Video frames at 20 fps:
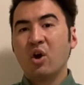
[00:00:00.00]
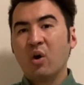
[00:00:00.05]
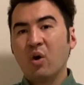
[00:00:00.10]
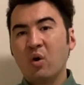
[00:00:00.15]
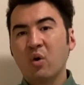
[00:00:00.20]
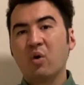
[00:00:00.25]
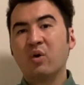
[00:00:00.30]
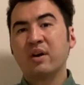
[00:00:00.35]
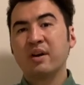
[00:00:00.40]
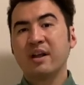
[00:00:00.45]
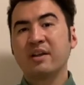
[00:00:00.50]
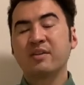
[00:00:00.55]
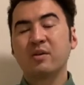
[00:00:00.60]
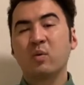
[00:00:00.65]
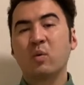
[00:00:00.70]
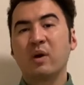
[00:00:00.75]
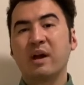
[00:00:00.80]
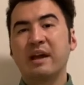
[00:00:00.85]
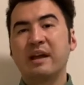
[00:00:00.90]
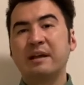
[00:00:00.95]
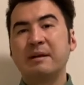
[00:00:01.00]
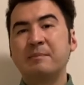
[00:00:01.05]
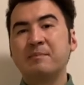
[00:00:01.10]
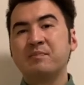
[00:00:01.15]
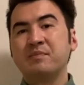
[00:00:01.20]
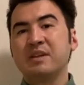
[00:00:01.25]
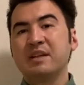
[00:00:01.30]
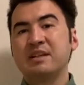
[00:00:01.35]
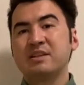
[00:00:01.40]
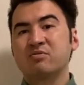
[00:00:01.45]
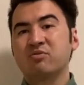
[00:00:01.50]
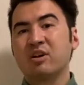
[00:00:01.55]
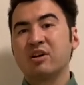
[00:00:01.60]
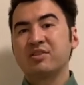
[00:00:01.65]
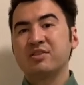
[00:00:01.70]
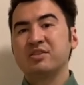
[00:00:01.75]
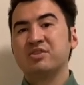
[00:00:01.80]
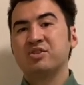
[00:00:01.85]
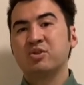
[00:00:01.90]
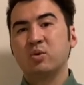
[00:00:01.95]
Or another way is, rather
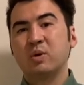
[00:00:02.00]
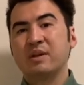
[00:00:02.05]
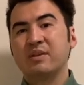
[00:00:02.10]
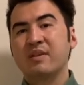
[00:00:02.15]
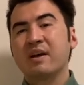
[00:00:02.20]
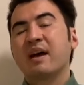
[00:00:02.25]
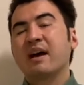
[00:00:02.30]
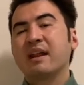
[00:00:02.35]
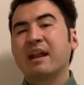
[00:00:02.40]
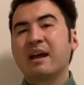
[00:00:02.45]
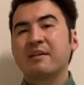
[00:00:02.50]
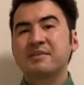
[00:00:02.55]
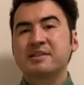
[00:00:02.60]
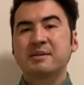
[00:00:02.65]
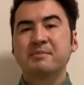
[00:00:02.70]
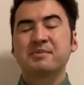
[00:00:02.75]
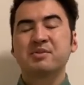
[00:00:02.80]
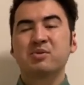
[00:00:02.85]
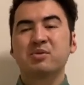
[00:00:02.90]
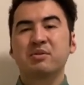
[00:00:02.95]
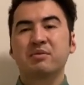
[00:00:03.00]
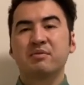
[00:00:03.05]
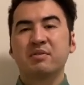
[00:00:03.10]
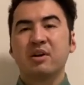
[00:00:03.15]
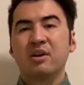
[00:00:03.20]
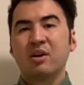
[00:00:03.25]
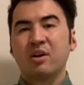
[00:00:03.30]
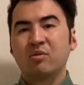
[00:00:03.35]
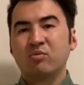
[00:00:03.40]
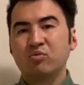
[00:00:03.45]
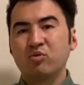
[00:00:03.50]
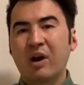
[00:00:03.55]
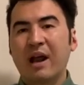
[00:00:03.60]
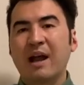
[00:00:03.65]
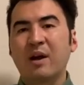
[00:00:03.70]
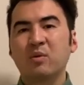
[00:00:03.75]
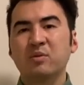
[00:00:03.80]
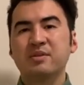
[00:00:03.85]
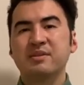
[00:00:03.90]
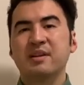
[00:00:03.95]
than doing that, have some sort of
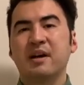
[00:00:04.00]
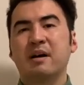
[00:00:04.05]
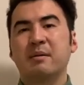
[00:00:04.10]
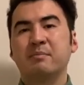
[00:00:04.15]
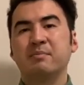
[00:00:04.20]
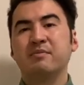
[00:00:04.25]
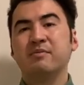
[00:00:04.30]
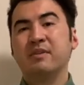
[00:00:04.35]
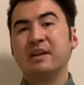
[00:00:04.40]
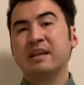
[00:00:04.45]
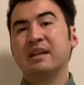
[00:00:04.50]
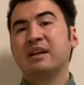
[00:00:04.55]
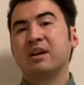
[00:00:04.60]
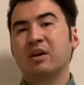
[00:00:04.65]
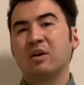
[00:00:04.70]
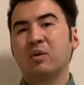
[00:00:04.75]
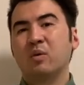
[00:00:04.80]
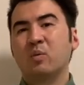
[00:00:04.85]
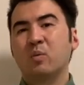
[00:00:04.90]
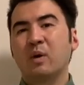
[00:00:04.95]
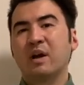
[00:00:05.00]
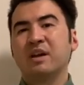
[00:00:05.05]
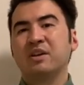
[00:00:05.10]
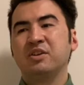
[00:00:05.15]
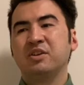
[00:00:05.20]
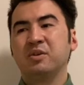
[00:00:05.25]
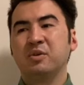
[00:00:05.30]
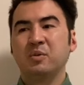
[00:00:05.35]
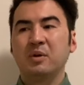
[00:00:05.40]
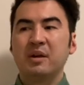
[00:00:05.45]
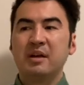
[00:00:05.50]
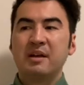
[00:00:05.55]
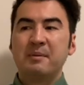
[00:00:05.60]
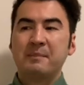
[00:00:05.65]
roundup video where you